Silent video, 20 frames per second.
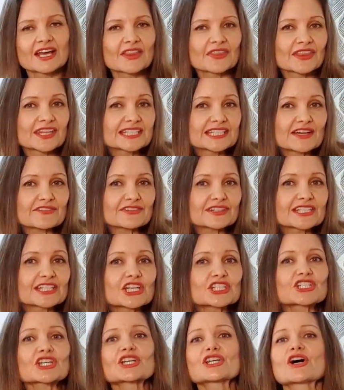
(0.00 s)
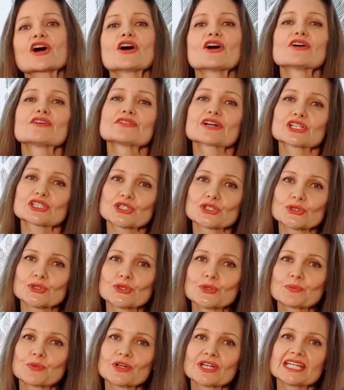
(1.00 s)
The definition of a
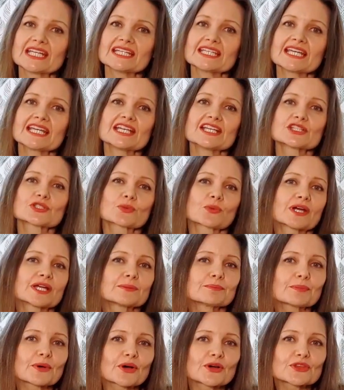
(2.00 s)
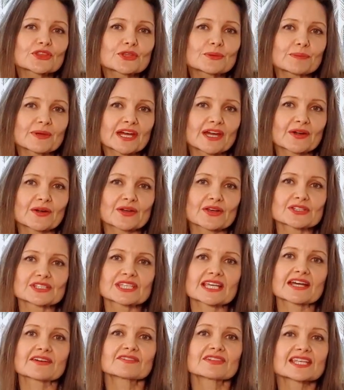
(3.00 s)
true breed is when both the parents
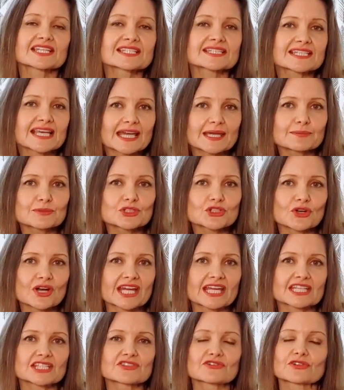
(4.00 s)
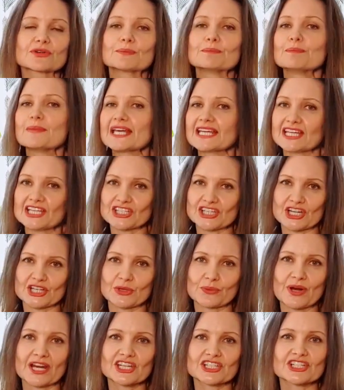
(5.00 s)
have the same traits for many
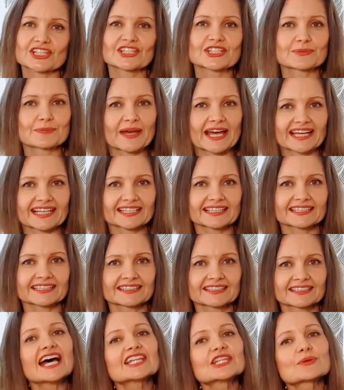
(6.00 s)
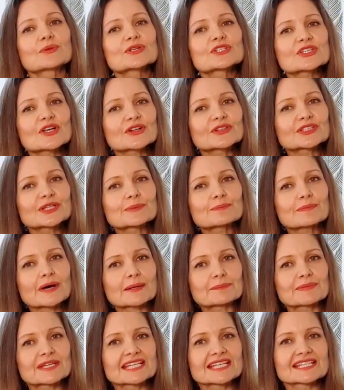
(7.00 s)
generations back, and the resulting
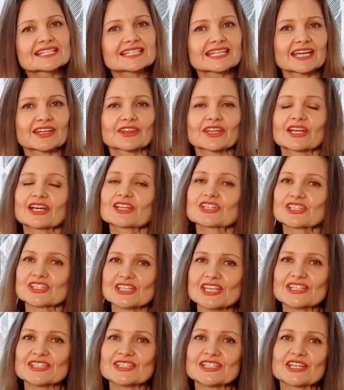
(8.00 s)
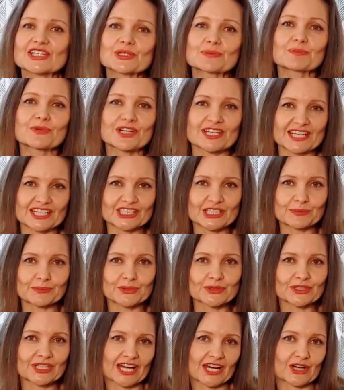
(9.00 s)
puppies get the consistent,
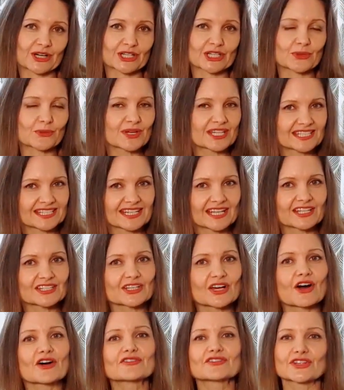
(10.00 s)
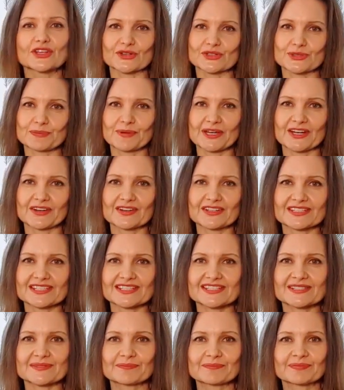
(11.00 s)
predictable characteristics of those
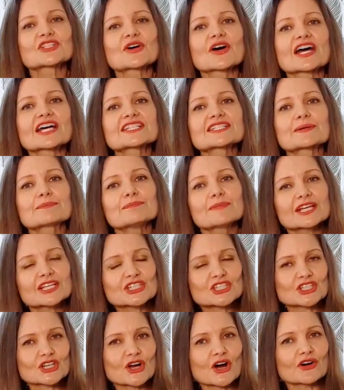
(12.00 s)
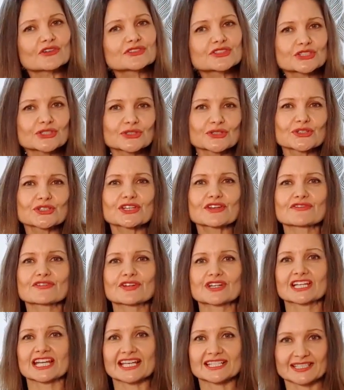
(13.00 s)
parents. So as a mixture of two
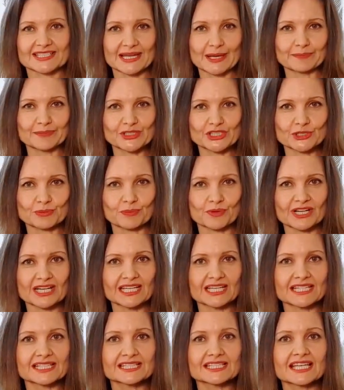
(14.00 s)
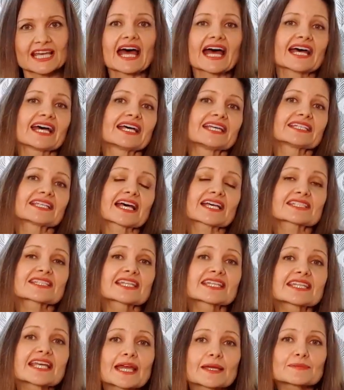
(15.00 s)
different established breeds, and as the
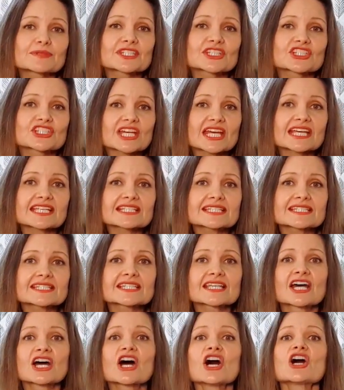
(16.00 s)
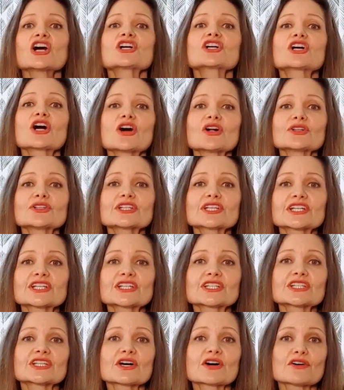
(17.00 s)
name suggests,
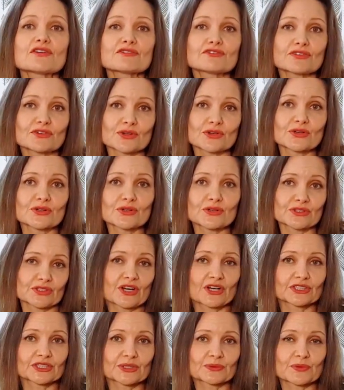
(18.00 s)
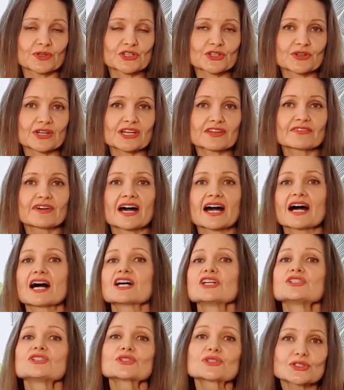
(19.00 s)
Golden for Golden Retriever,
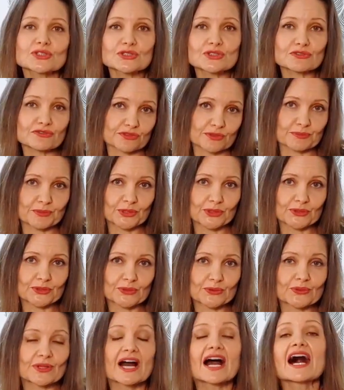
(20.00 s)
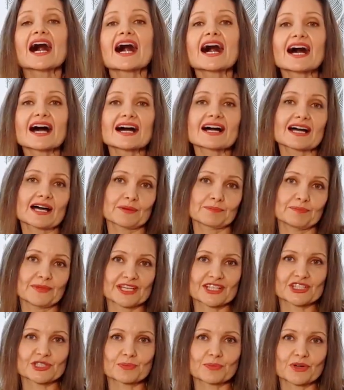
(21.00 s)
Doodle for Poodle are a
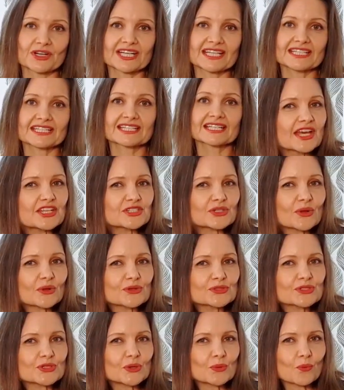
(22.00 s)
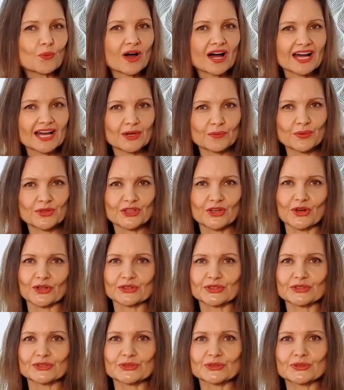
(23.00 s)
mixed breed. That's also why with
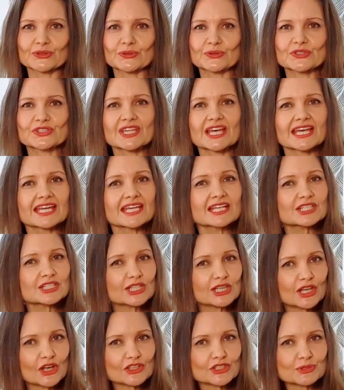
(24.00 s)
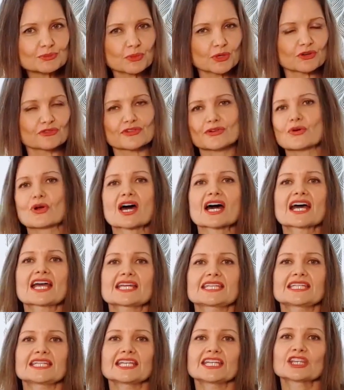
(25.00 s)
Goldendoodles there is lots more
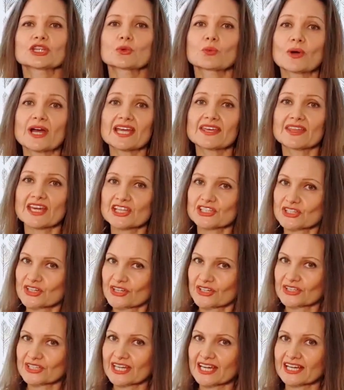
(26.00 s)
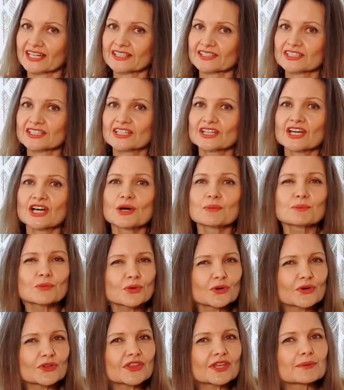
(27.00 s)
variety in the way they turn out,
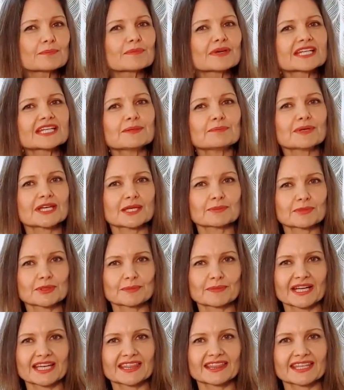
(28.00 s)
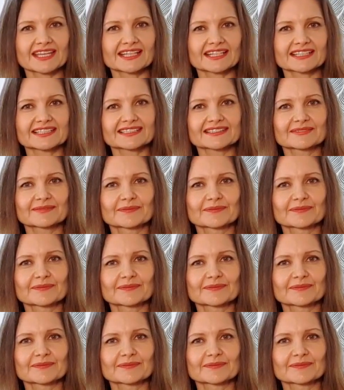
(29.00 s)
more than many people may think.